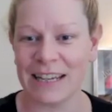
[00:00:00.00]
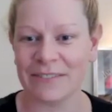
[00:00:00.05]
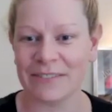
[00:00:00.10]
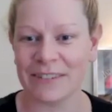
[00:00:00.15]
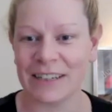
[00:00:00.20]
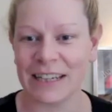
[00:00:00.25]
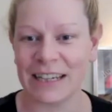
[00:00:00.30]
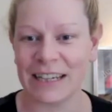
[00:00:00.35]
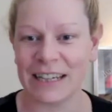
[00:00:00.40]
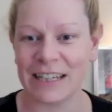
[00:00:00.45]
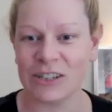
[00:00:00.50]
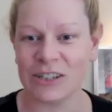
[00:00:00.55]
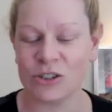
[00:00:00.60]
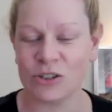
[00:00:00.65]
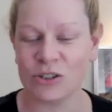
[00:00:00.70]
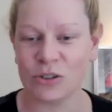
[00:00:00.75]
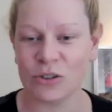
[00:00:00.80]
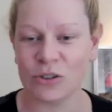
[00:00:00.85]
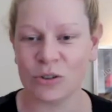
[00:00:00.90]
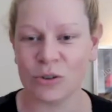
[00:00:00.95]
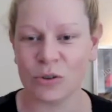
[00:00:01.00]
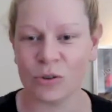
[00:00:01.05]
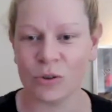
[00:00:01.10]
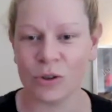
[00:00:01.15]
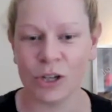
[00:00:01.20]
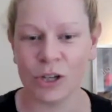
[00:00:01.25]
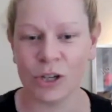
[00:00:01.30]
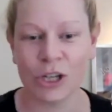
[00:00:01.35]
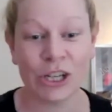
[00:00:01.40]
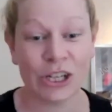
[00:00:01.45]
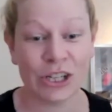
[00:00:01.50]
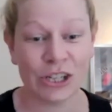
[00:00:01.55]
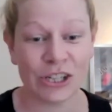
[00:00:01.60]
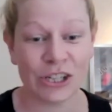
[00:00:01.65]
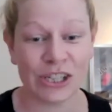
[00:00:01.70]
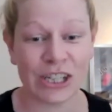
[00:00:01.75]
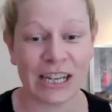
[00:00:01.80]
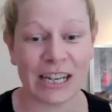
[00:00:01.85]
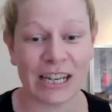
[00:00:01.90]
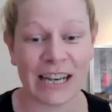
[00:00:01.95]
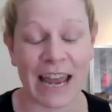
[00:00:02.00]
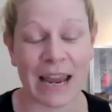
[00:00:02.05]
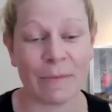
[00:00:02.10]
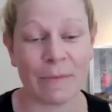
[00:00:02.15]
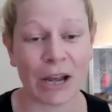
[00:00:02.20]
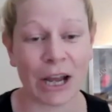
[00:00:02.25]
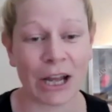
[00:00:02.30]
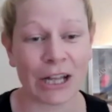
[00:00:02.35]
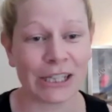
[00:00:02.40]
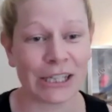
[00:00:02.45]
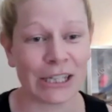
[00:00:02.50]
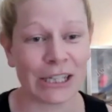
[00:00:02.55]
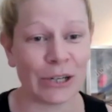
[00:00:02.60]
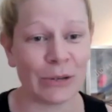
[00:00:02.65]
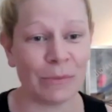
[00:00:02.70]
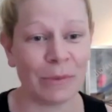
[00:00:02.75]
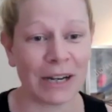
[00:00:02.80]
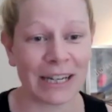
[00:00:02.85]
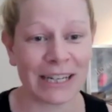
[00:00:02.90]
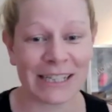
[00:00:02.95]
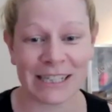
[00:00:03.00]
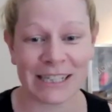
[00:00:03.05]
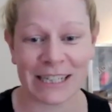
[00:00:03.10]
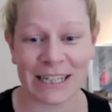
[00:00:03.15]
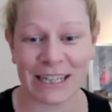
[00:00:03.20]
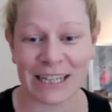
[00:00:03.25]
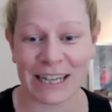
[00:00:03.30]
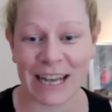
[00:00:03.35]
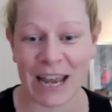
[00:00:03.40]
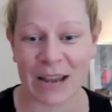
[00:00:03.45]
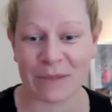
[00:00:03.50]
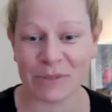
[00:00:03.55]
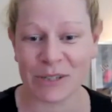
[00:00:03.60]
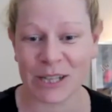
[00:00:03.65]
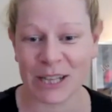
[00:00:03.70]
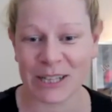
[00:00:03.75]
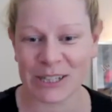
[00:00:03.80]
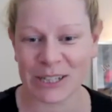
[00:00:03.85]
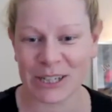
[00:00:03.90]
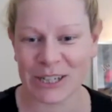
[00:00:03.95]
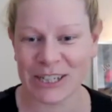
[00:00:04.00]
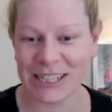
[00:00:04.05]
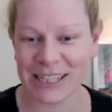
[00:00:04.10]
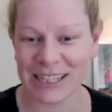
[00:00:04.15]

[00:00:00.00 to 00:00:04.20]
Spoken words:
Lovely to see your name. I can't see you, but I can see your name, so that's good.